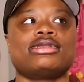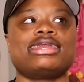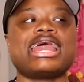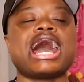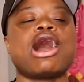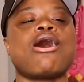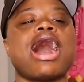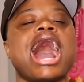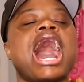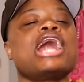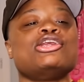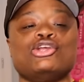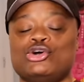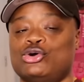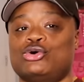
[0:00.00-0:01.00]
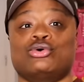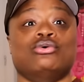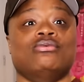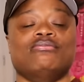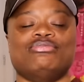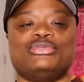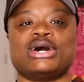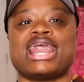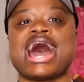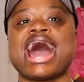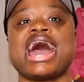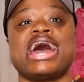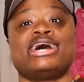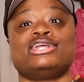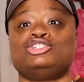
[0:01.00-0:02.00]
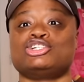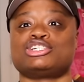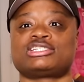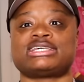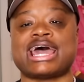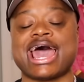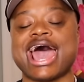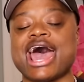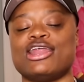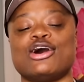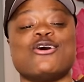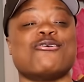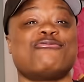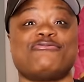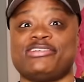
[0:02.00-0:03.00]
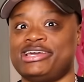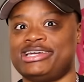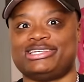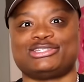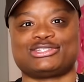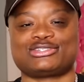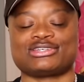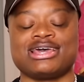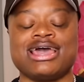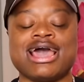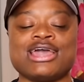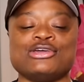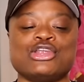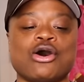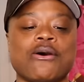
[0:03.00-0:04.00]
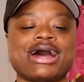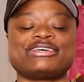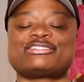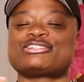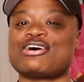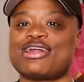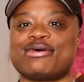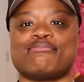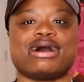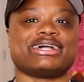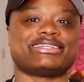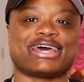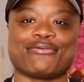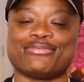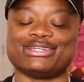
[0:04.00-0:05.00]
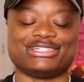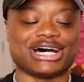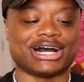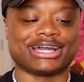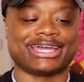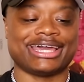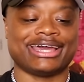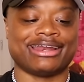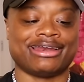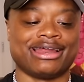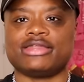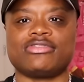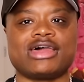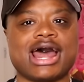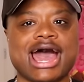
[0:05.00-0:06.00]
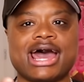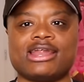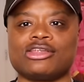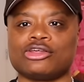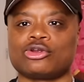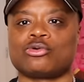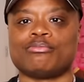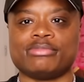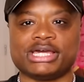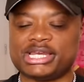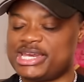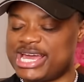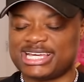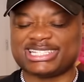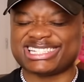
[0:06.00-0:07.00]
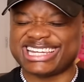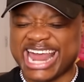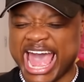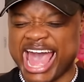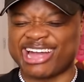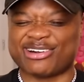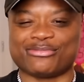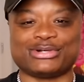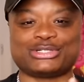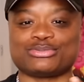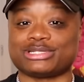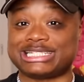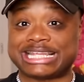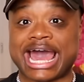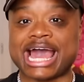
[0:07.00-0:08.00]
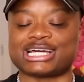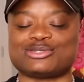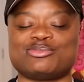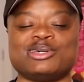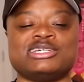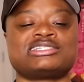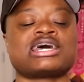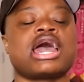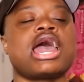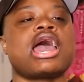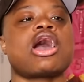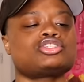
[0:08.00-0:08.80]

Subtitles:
Now I knew that I had just had a feast. You know, I started my day with Dunkin' and then I had a little midday snack, which was Zaxby's.